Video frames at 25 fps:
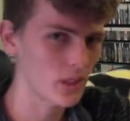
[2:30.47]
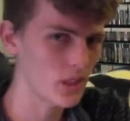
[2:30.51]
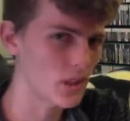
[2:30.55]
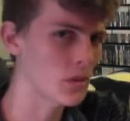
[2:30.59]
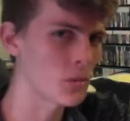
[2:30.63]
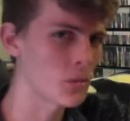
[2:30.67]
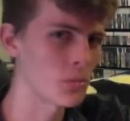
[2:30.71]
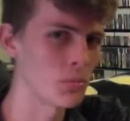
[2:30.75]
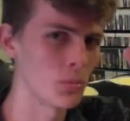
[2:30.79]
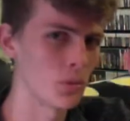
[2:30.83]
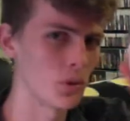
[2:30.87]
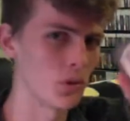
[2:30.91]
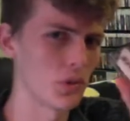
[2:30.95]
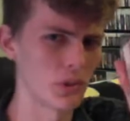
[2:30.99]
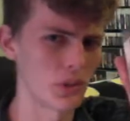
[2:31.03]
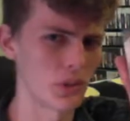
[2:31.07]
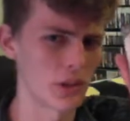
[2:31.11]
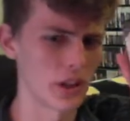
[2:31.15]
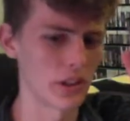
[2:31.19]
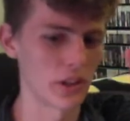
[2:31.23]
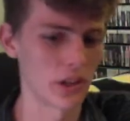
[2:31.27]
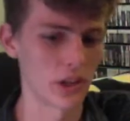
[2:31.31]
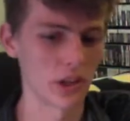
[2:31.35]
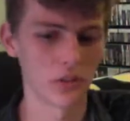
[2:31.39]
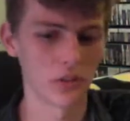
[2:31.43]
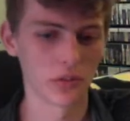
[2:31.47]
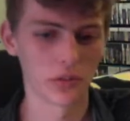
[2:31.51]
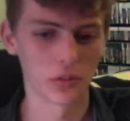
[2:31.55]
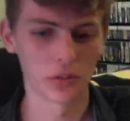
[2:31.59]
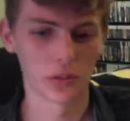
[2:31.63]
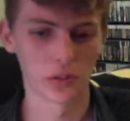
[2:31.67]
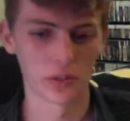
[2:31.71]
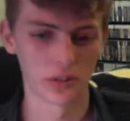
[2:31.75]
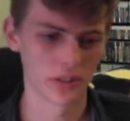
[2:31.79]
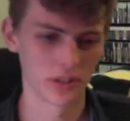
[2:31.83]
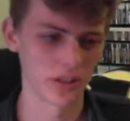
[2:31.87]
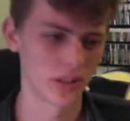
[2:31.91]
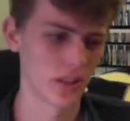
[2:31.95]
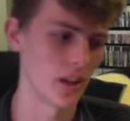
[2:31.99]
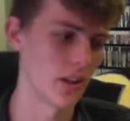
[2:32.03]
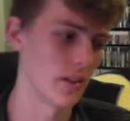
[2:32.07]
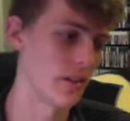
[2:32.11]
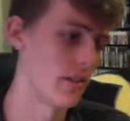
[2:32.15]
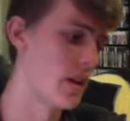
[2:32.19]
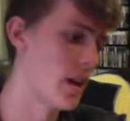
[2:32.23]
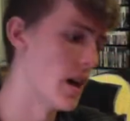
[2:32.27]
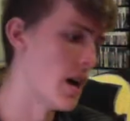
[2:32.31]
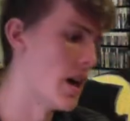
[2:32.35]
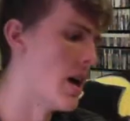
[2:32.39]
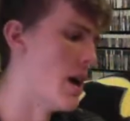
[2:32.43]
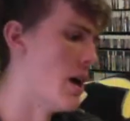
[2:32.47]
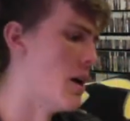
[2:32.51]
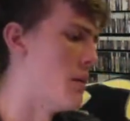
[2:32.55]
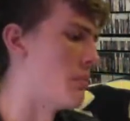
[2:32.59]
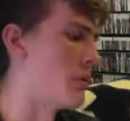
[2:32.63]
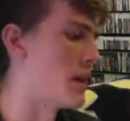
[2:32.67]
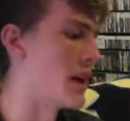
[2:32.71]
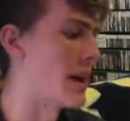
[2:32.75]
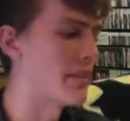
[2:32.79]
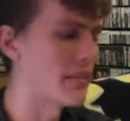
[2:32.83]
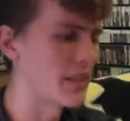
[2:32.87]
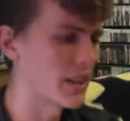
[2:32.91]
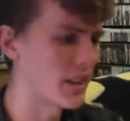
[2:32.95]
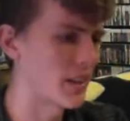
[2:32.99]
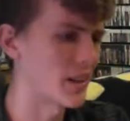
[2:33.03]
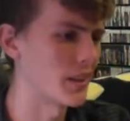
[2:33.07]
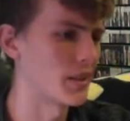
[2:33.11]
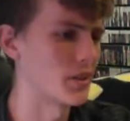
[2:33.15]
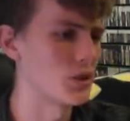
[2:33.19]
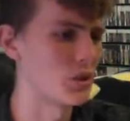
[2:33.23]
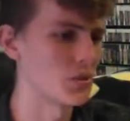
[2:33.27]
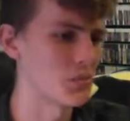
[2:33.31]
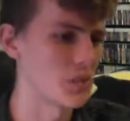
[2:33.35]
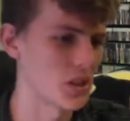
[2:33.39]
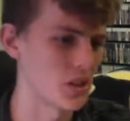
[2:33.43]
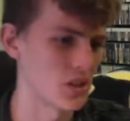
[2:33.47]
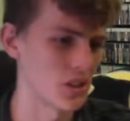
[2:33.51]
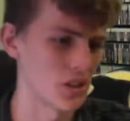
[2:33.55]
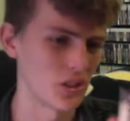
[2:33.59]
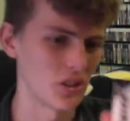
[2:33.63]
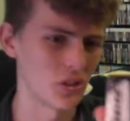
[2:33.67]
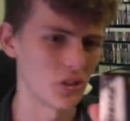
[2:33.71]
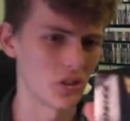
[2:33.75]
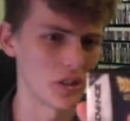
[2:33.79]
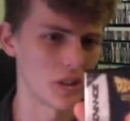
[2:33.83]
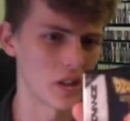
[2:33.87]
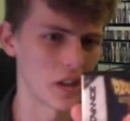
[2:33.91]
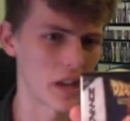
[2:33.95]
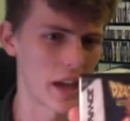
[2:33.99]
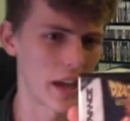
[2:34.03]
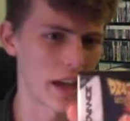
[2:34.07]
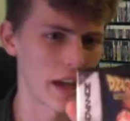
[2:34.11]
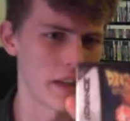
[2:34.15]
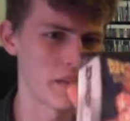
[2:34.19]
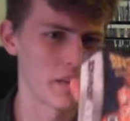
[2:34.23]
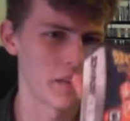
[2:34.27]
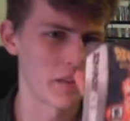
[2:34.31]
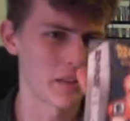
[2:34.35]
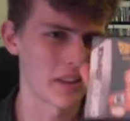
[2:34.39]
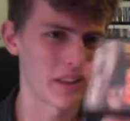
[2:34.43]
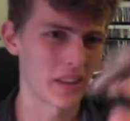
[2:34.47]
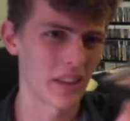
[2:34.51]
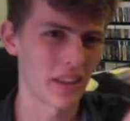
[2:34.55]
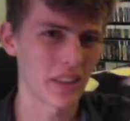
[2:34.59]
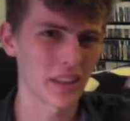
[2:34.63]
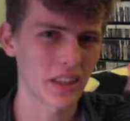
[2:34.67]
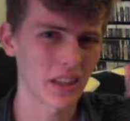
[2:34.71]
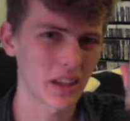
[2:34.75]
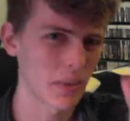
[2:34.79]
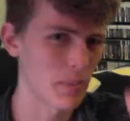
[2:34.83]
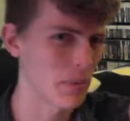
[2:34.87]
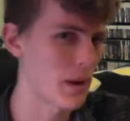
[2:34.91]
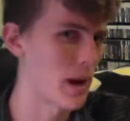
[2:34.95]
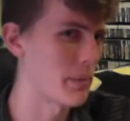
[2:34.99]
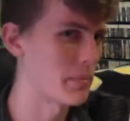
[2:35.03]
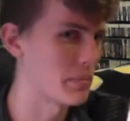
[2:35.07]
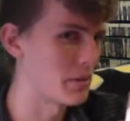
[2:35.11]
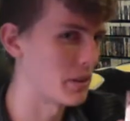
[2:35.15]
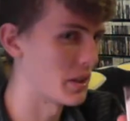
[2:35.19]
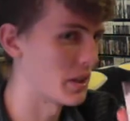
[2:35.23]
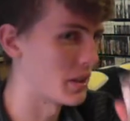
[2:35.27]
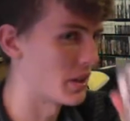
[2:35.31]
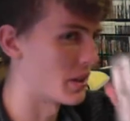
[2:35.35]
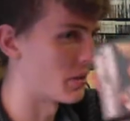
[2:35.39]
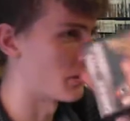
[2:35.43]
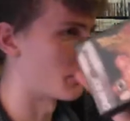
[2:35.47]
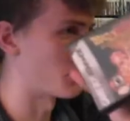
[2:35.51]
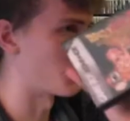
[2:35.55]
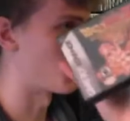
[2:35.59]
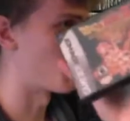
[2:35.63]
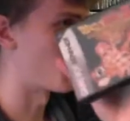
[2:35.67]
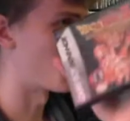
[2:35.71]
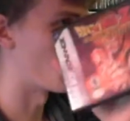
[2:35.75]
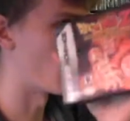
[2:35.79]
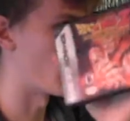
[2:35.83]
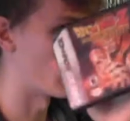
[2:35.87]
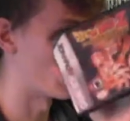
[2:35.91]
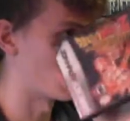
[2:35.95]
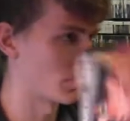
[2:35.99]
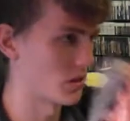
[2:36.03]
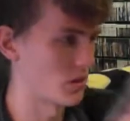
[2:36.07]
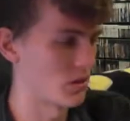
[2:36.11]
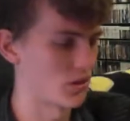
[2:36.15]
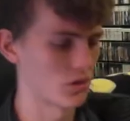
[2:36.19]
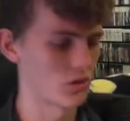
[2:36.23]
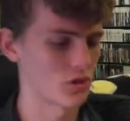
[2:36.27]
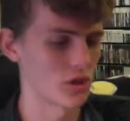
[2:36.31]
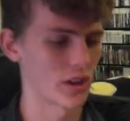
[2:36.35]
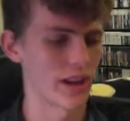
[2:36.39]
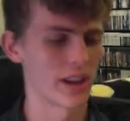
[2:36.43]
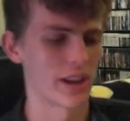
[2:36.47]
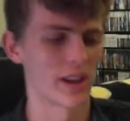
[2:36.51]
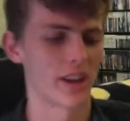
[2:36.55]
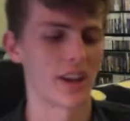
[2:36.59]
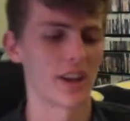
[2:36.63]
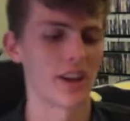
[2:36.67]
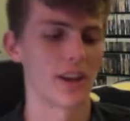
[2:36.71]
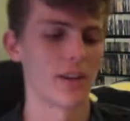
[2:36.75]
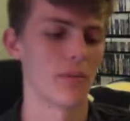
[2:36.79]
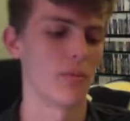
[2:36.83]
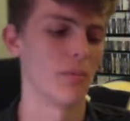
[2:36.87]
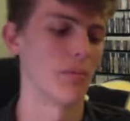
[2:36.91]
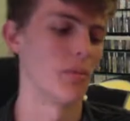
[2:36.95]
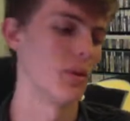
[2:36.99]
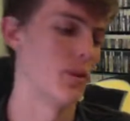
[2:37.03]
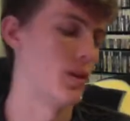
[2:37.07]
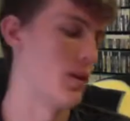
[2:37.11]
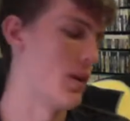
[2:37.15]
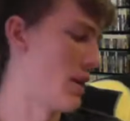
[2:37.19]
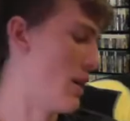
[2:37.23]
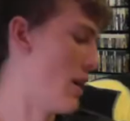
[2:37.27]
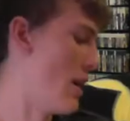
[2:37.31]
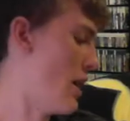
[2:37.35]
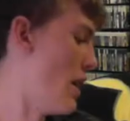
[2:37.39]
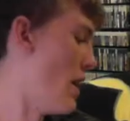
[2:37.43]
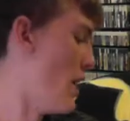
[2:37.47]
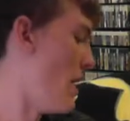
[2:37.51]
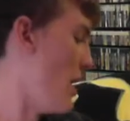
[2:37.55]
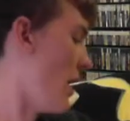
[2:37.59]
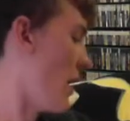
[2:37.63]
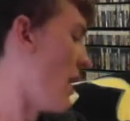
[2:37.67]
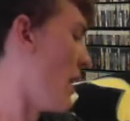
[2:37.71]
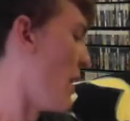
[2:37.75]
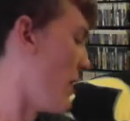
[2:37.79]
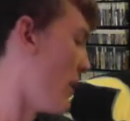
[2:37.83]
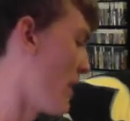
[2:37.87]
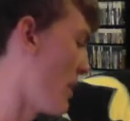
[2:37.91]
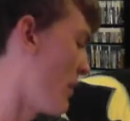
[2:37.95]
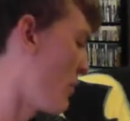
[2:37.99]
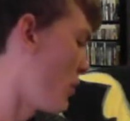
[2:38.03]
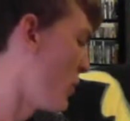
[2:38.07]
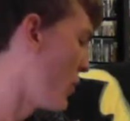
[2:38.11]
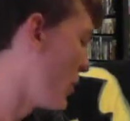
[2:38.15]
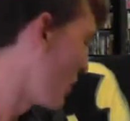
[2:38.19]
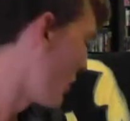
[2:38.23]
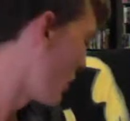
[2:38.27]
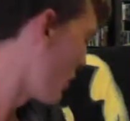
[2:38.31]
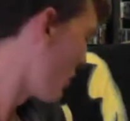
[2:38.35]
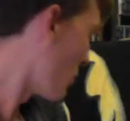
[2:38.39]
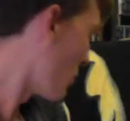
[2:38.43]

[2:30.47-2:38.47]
move around the overworld and stuff. But I haven't gotten too much into it. I think I popped it in once to try it out, but definitely